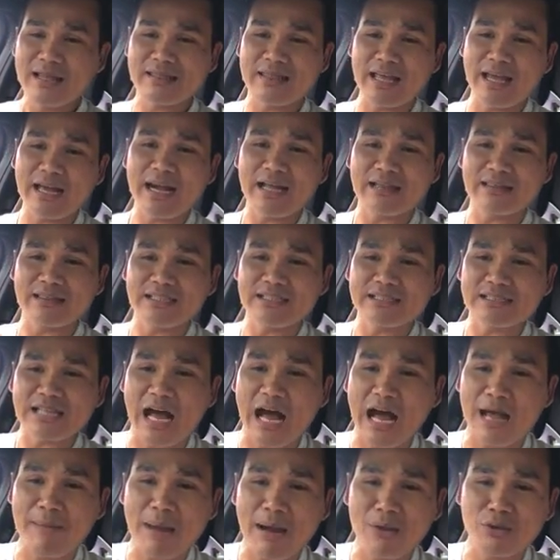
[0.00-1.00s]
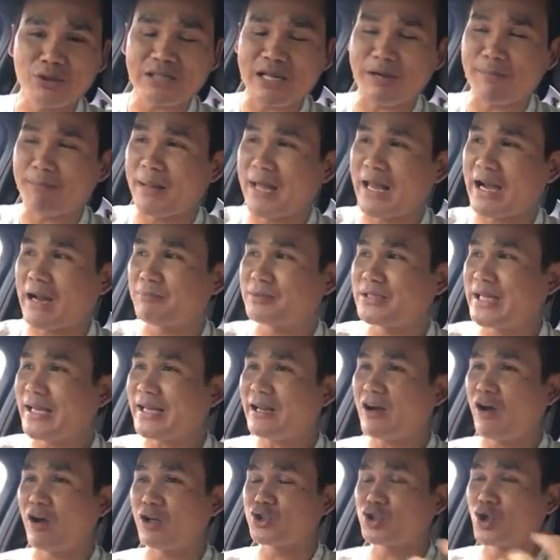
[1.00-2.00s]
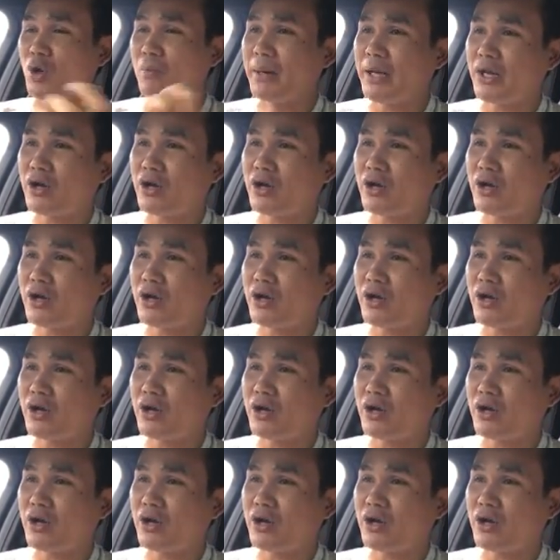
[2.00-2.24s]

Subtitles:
Then at this time, I was like, man, I'm taking on so